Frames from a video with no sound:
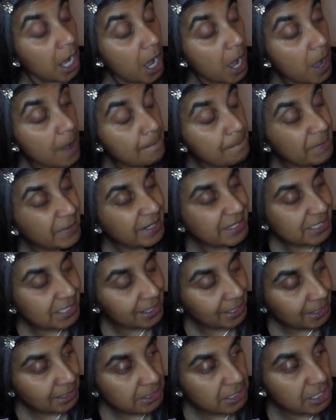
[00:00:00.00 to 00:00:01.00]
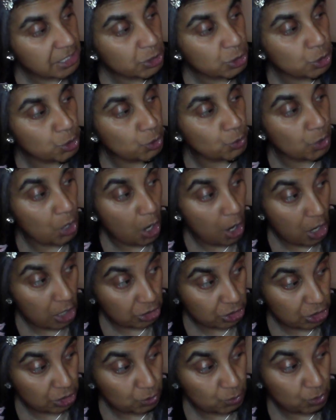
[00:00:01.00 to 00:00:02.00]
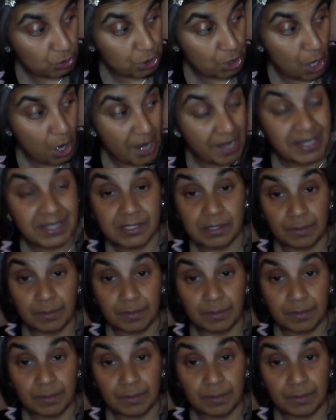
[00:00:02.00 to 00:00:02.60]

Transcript: It's linked into cardinal signs.